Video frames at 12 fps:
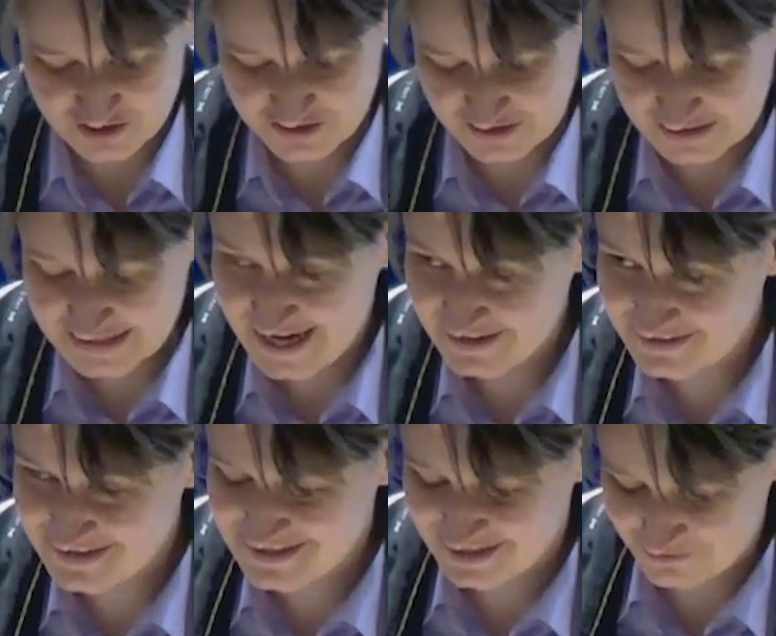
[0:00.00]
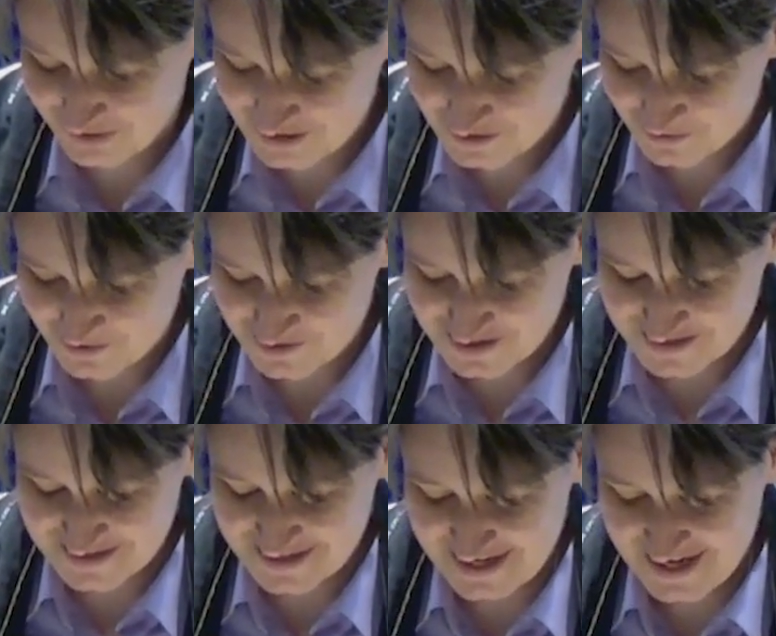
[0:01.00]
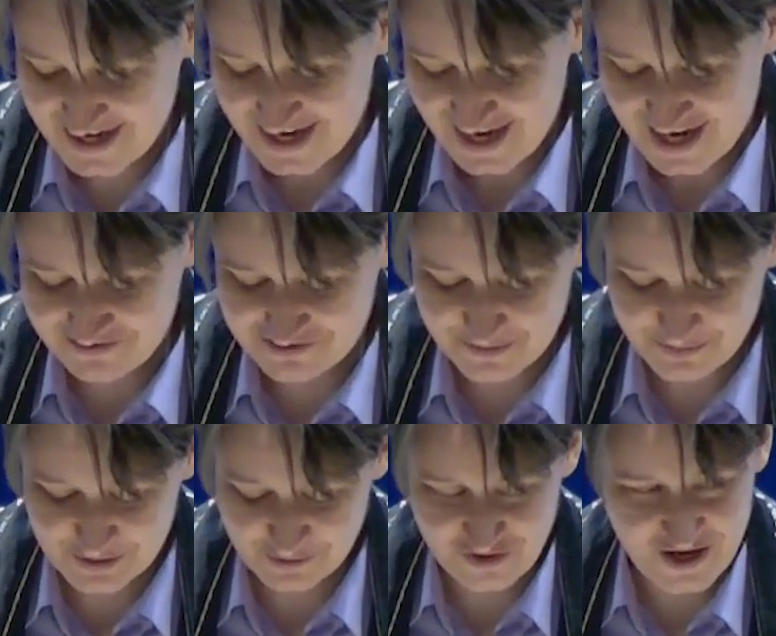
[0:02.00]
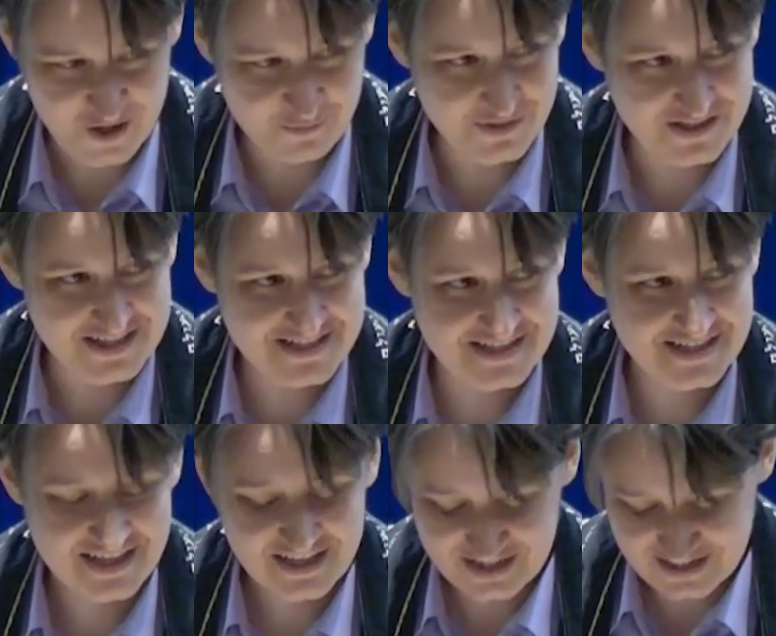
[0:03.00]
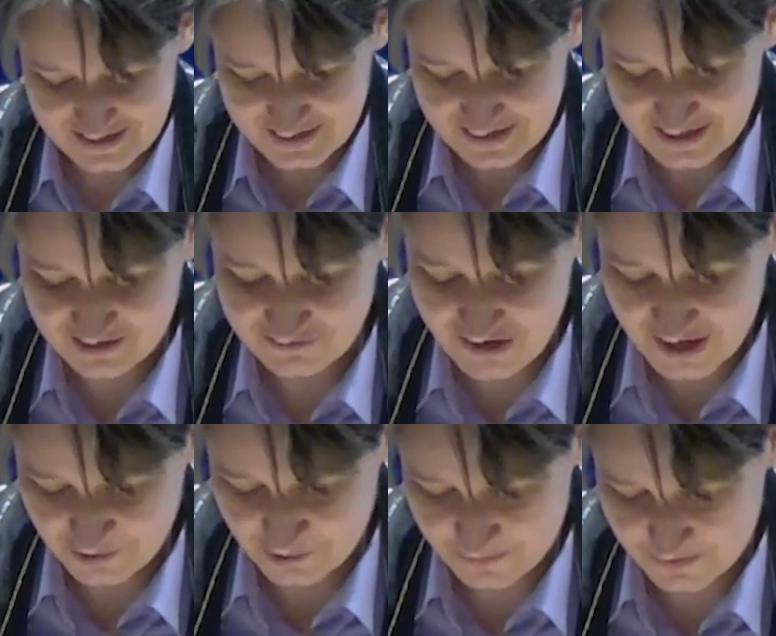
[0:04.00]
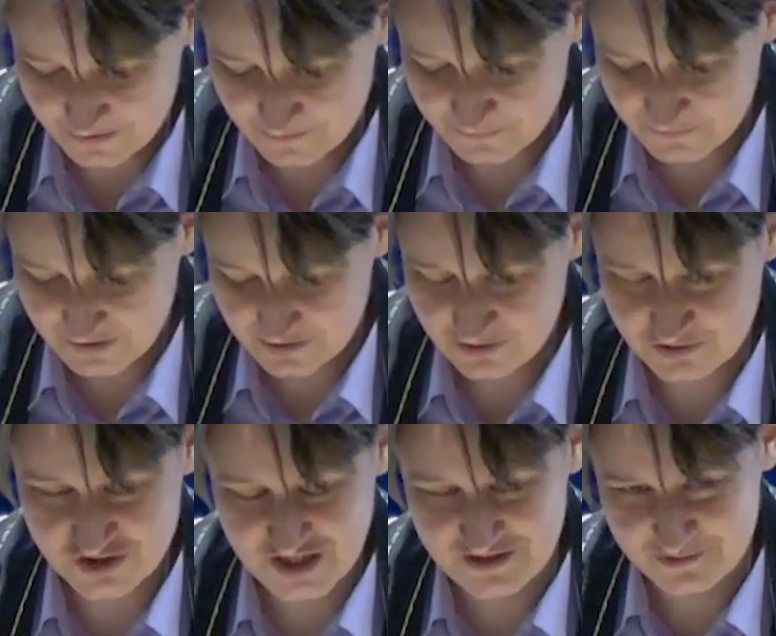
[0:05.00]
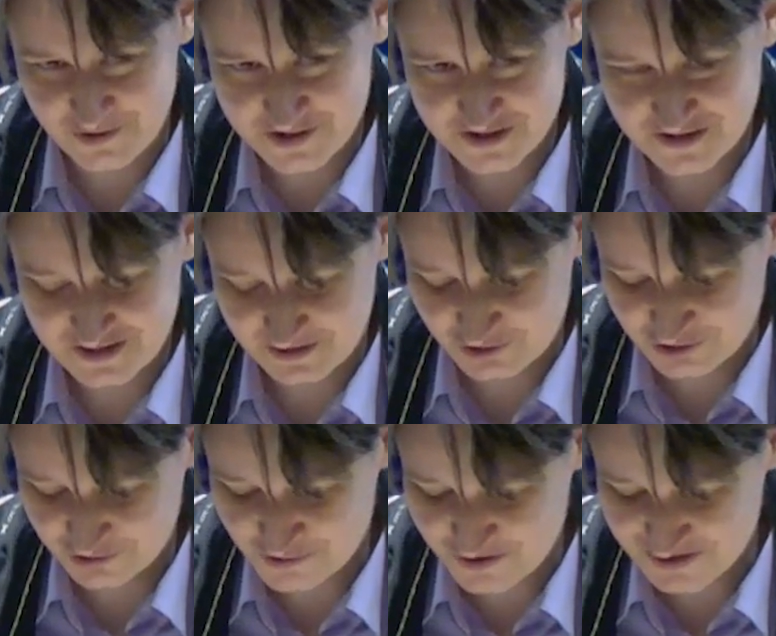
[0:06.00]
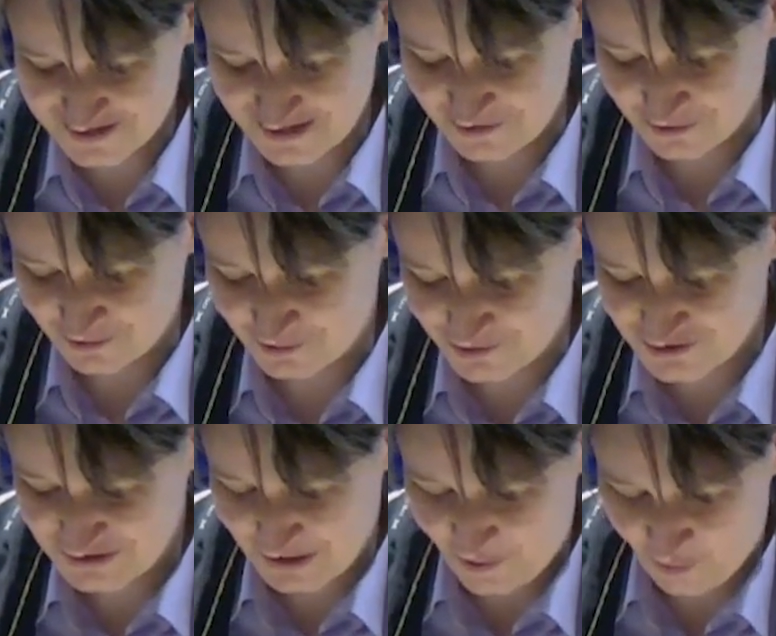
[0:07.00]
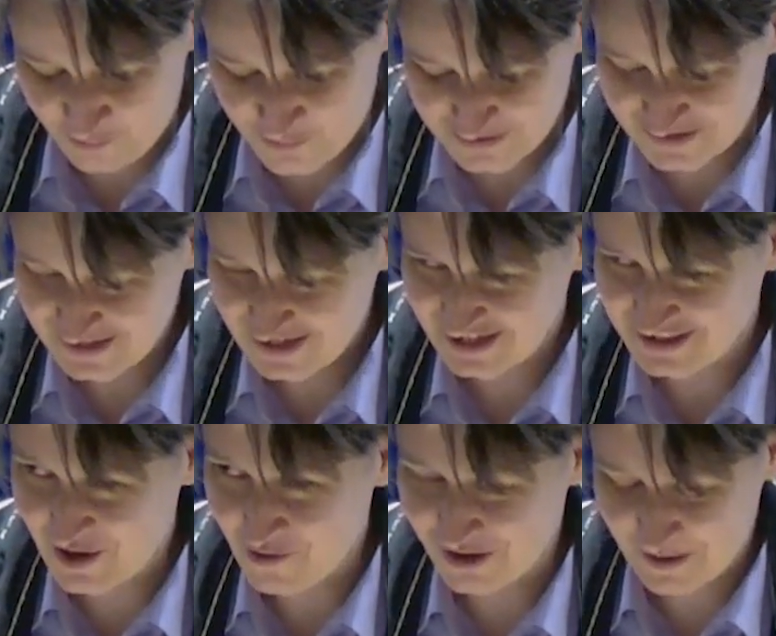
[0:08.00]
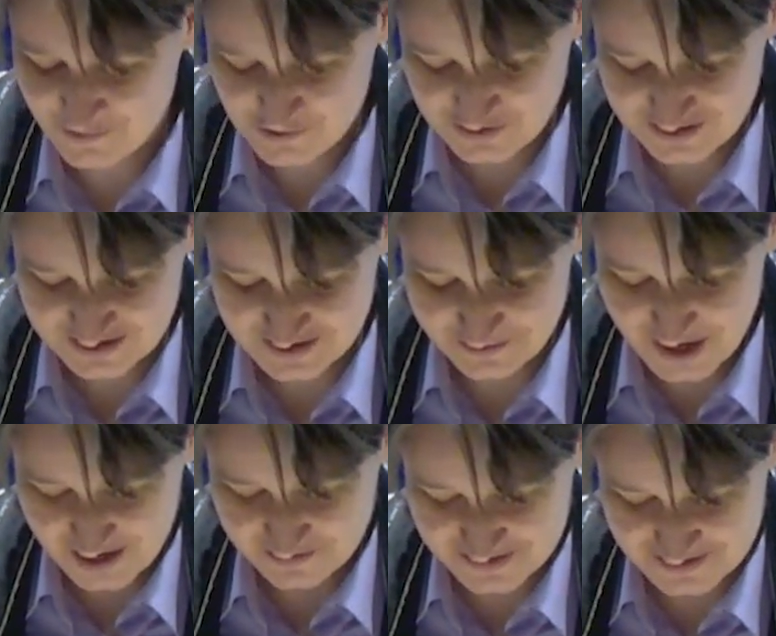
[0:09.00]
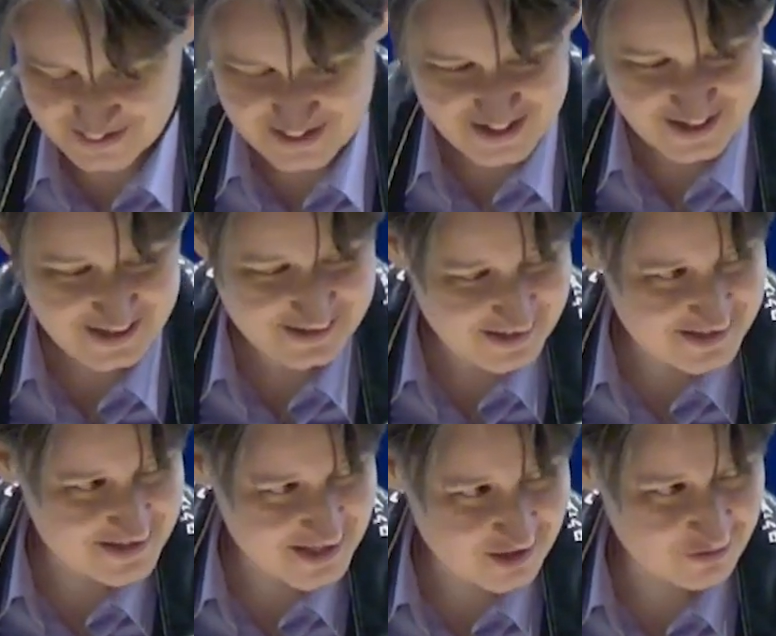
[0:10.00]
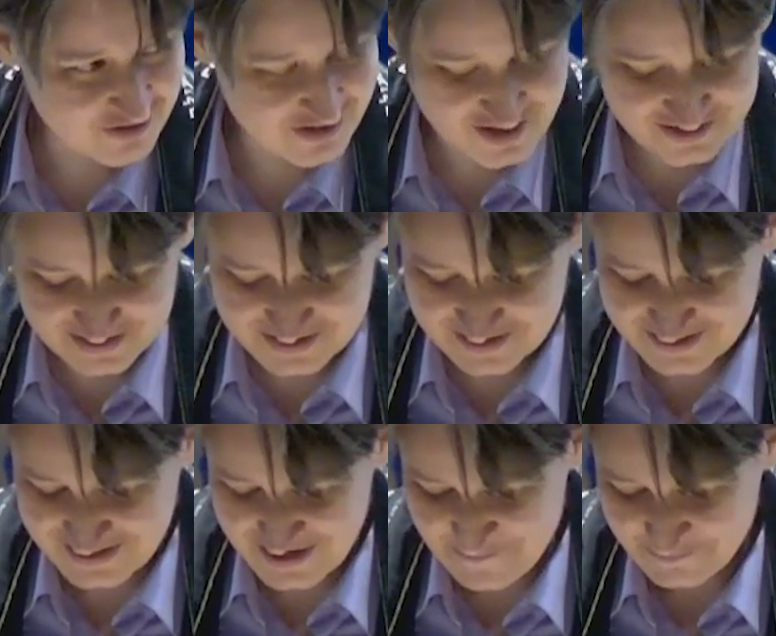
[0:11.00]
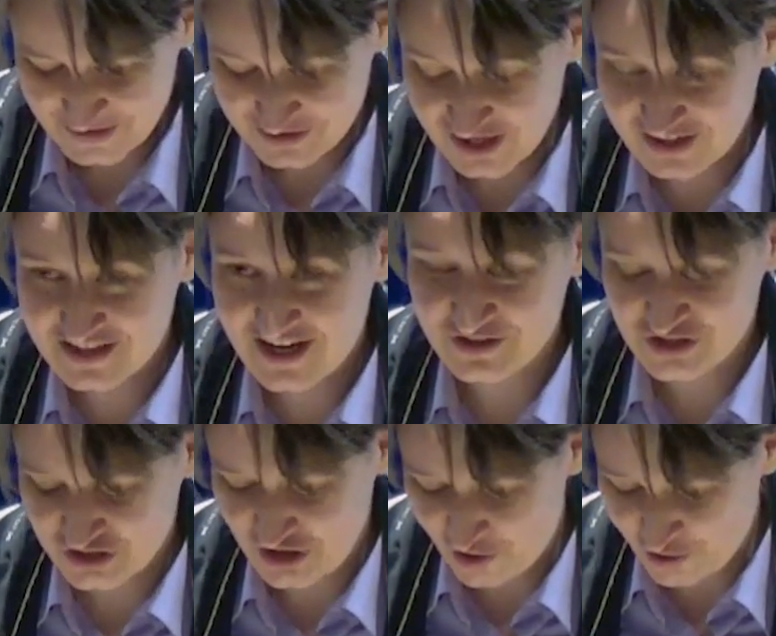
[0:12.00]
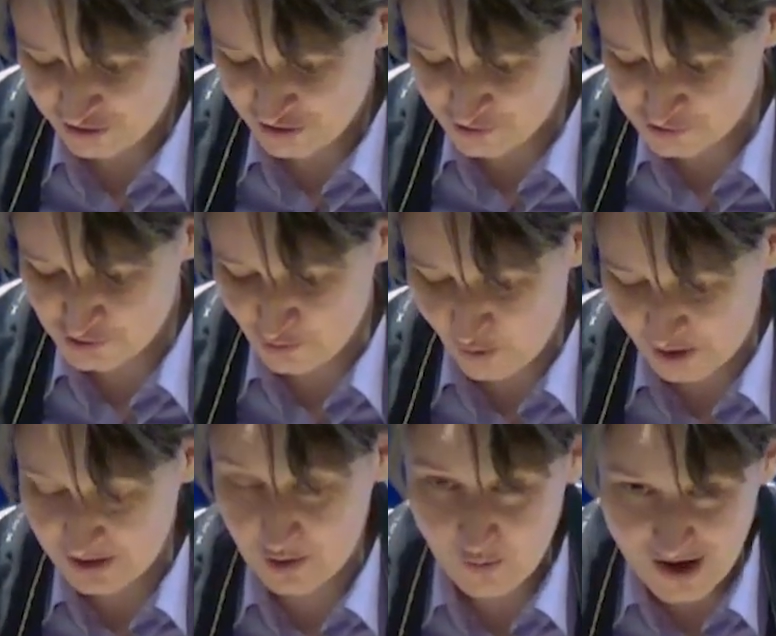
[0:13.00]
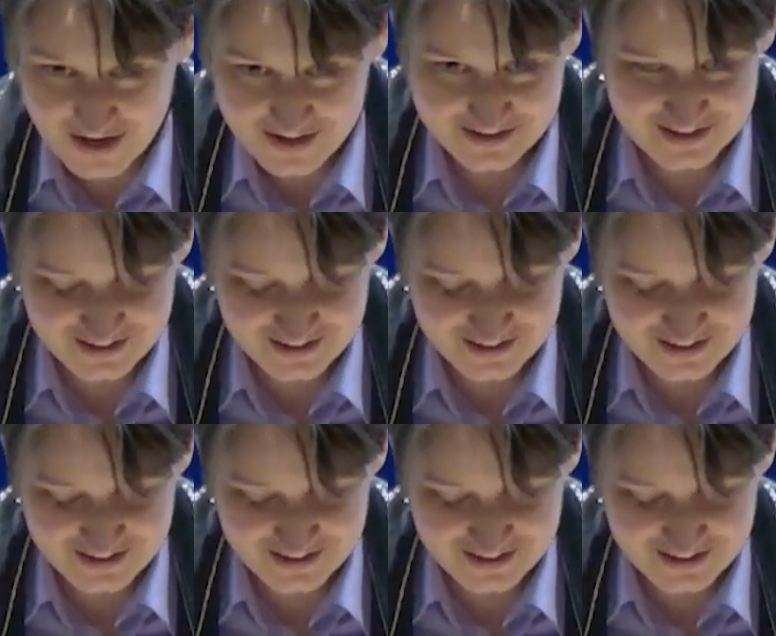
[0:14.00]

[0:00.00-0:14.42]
their talents and resources, every bit of help is invaluable. Your generosity ensures our doors stay open and our community thrives. And let's not forget to acknowledge all those who work quietly